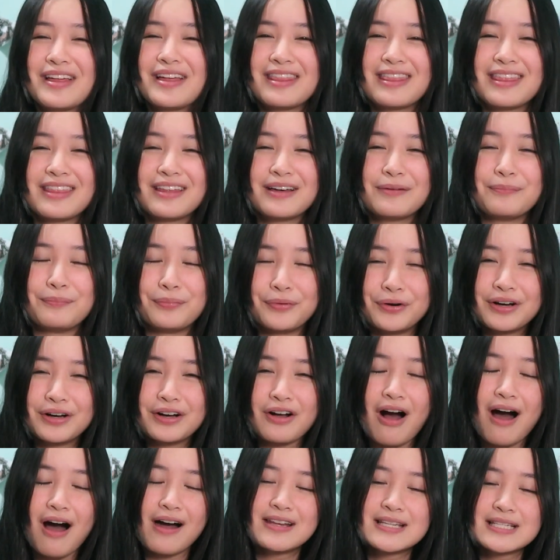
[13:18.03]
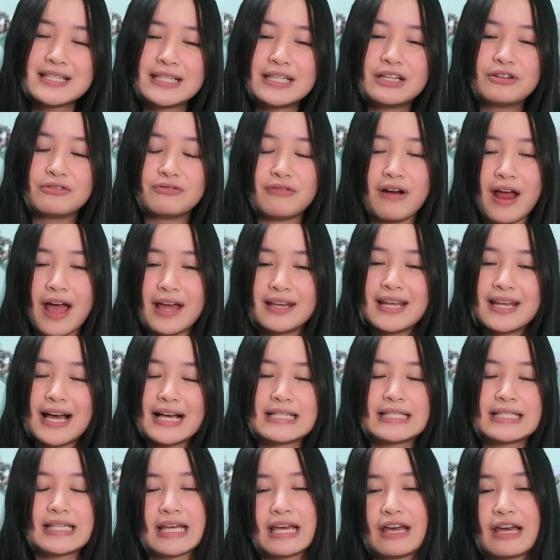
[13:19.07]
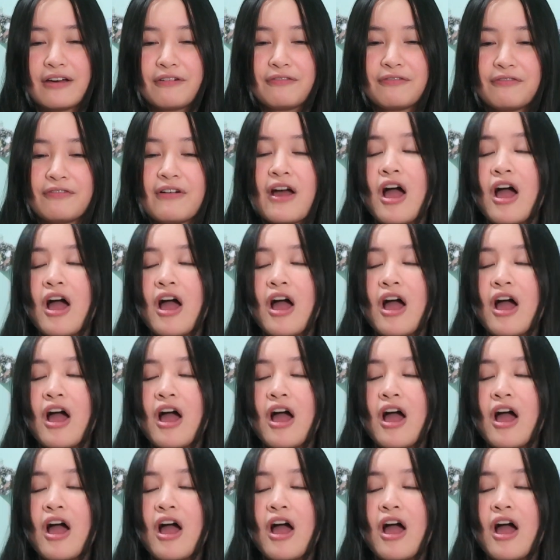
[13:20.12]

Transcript: the book honestly read as if